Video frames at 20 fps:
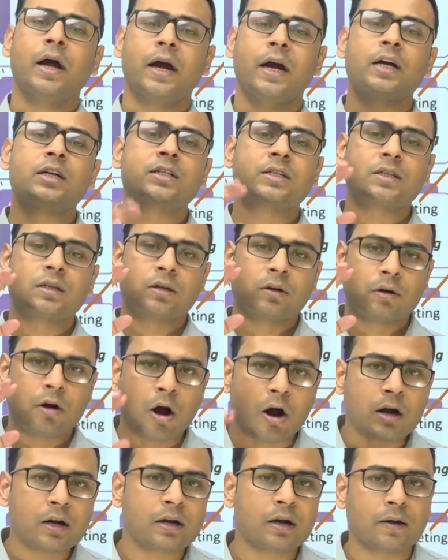it's
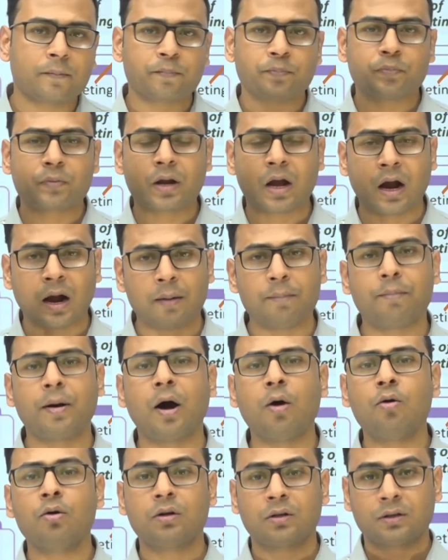not
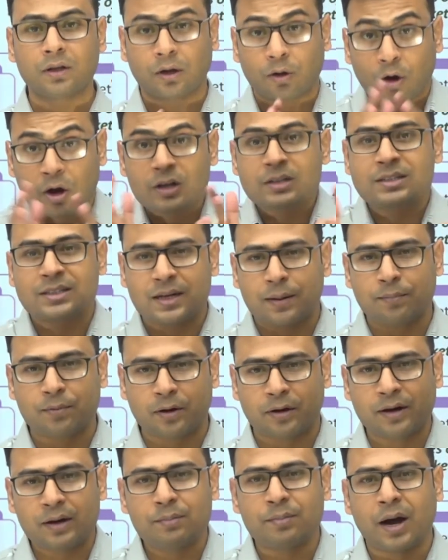about the concept
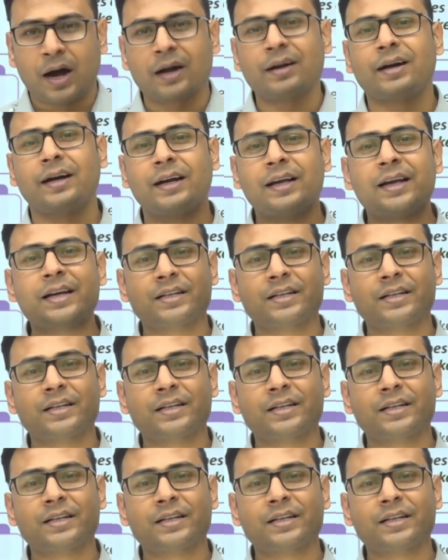remarketing,